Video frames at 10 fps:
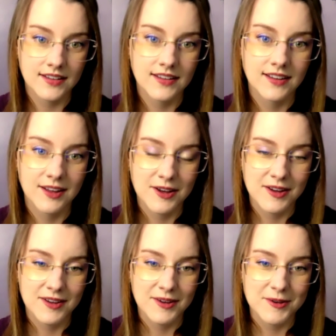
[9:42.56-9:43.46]
Mm-hmm.
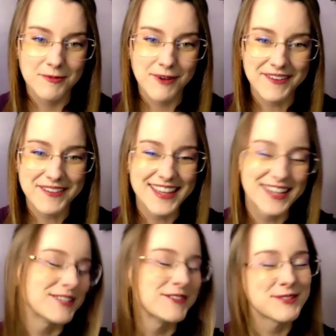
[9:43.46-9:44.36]
Well,
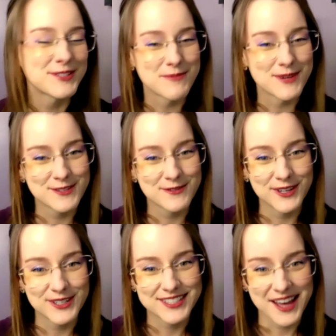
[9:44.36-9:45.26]
thank you so much for
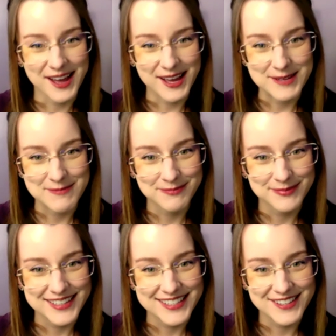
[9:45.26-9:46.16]
your
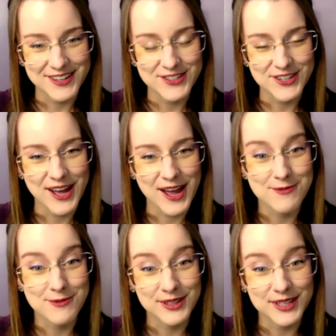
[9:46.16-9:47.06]
time, Lisandra. I
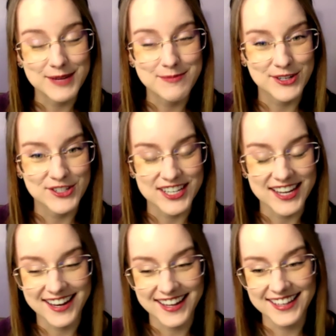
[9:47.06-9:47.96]
really
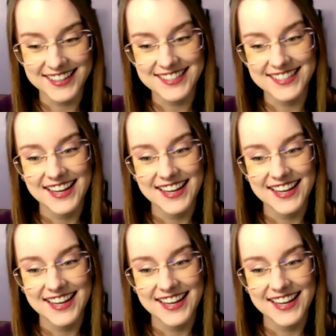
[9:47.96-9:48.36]
appreciate it.